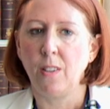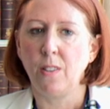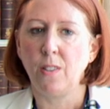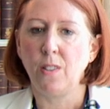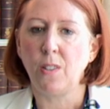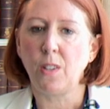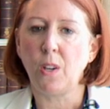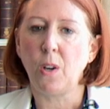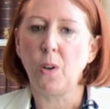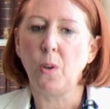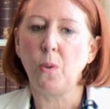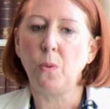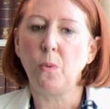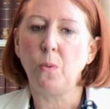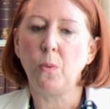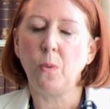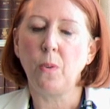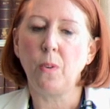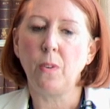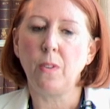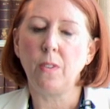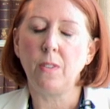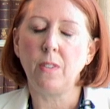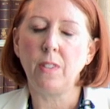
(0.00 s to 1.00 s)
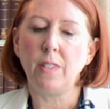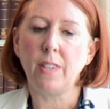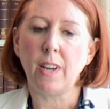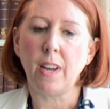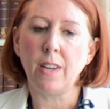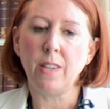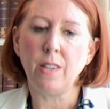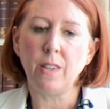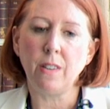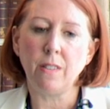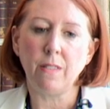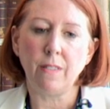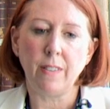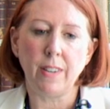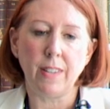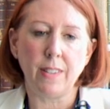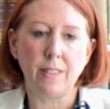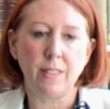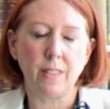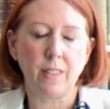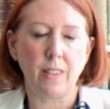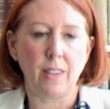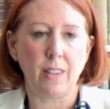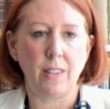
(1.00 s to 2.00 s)
So 10-year
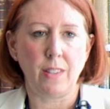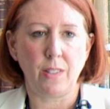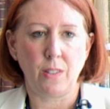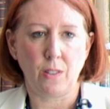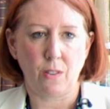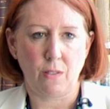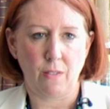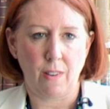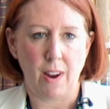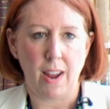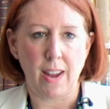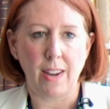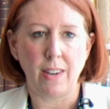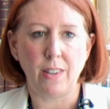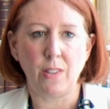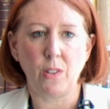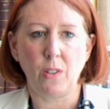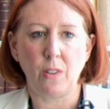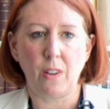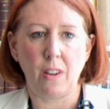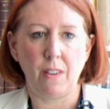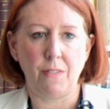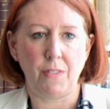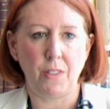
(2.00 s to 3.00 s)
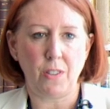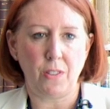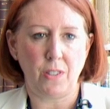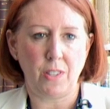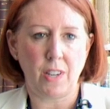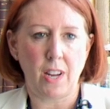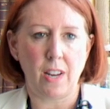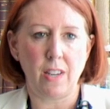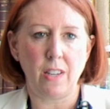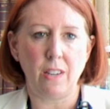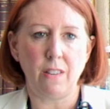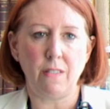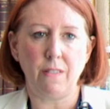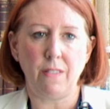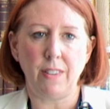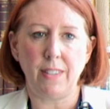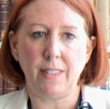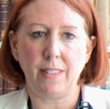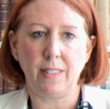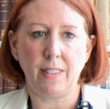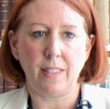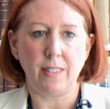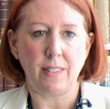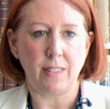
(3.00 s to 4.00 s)
risk is great if your 10-year
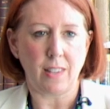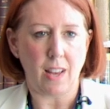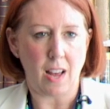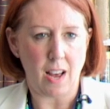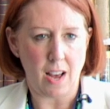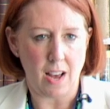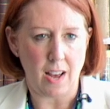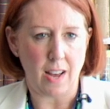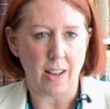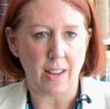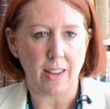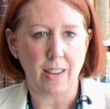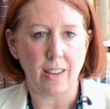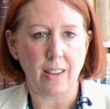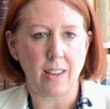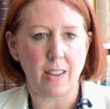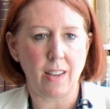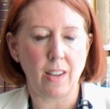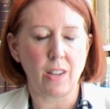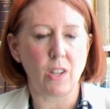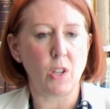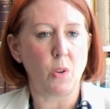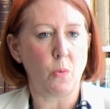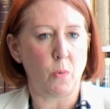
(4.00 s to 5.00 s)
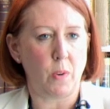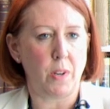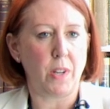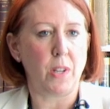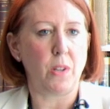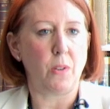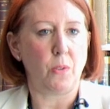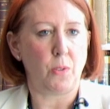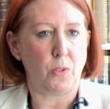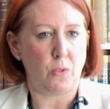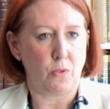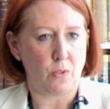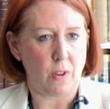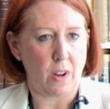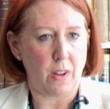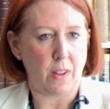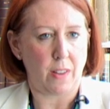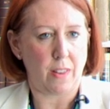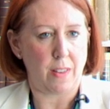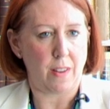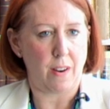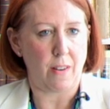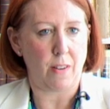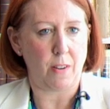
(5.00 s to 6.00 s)
risk is high and you want to use drug
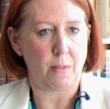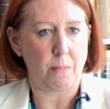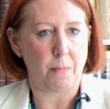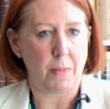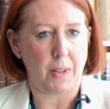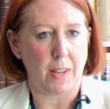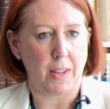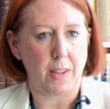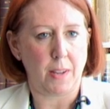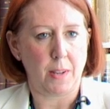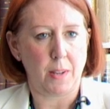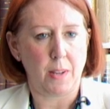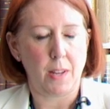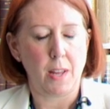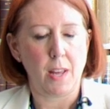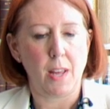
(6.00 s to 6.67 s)
therapy.